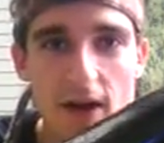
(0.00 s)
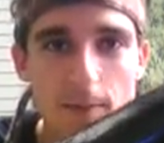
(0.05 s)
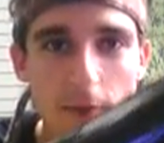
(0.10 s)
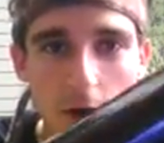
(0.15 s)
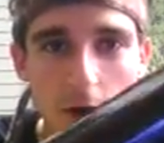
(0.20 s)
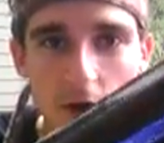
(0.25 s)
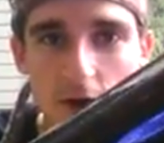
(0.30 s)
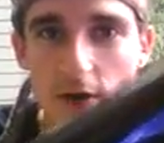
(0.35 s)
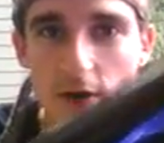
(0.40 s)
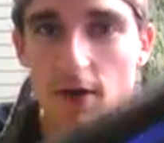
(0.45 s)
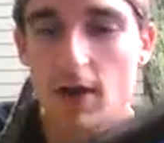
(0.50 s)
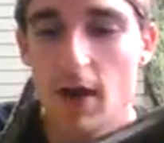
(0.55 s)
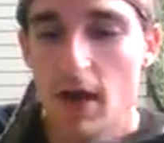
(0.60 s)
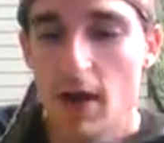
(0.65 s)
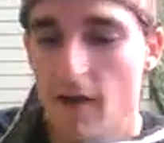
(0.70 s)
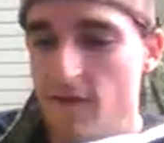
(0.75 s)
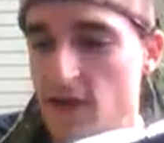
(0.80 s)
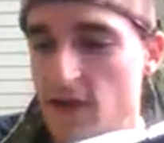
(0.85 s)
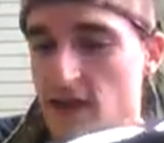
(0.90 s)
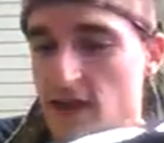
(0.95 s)
marker,
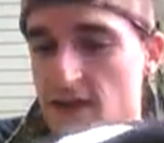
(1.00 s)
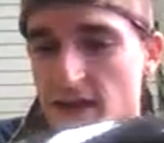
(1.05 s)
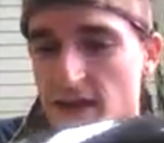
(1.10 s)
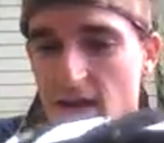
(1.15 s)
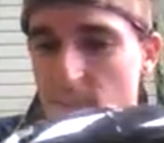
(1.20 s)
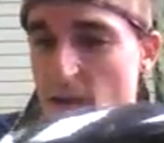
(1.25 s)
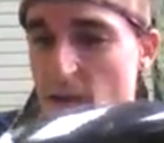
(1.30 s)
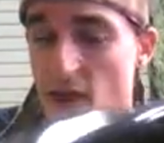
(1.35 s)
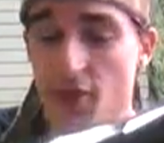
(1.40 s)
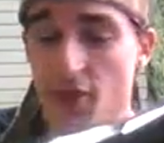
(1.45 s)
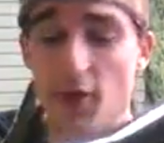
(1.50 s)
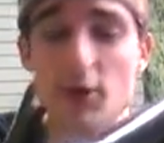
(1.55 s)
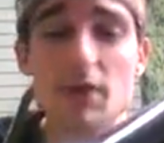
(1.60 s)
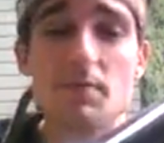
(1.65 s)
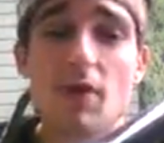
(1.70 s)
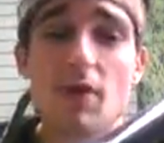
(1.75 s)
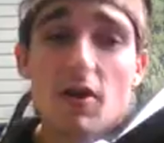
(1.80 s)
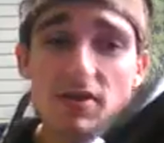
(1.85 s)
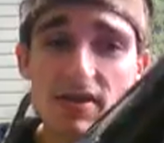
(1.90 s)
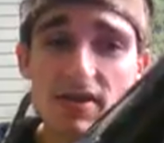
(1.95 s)
feeding at about 30
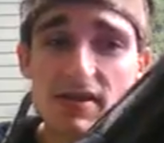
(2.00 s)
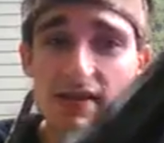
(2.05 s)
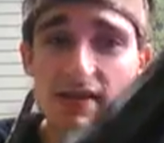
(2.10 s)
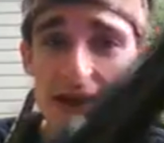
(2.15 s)
balls a